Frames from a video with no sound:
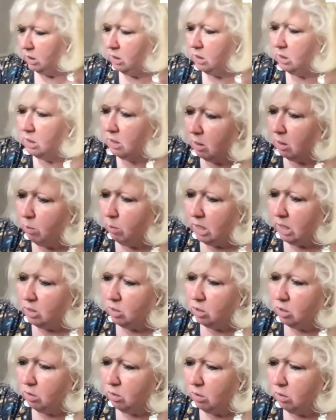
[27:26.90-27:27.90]
this is going to be
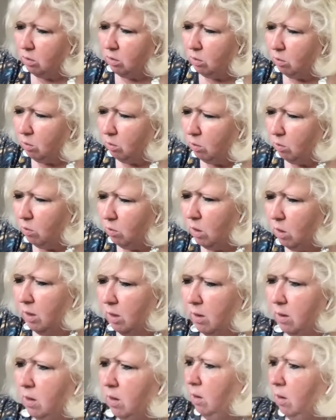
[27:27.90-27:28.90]
too
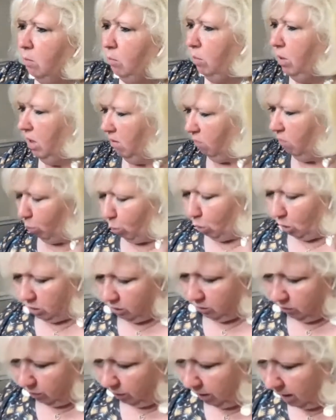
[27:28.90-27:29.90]
big of a
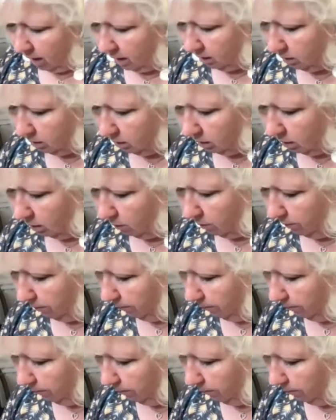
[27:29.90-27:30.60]
brush for that. So